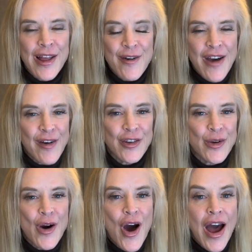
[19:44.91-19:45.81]
Love having
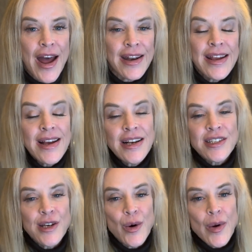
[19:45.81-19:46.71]
you on.
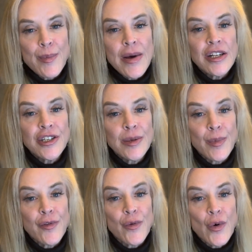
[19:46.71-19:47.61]
So we
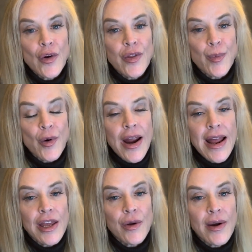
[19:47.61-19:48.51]
mentioned before the
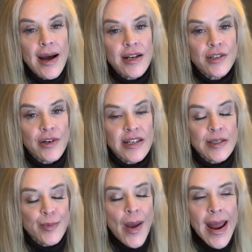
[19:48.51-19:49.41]
break, you guys are
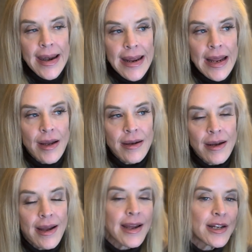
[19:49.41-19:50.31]

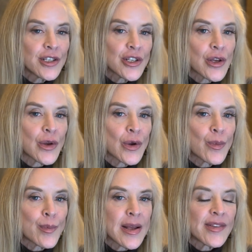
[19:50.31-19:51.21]
expanding
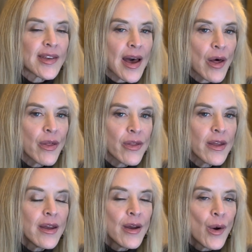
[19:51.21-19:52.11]
into men's health.
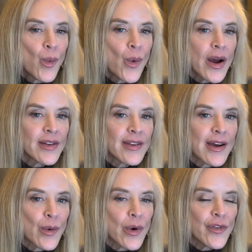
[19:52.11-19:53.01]
What
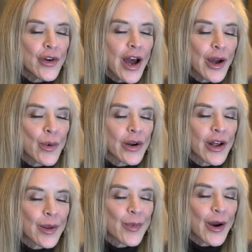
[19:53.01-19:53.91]
have you got going
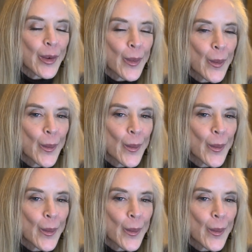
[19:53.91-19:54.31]
on up there?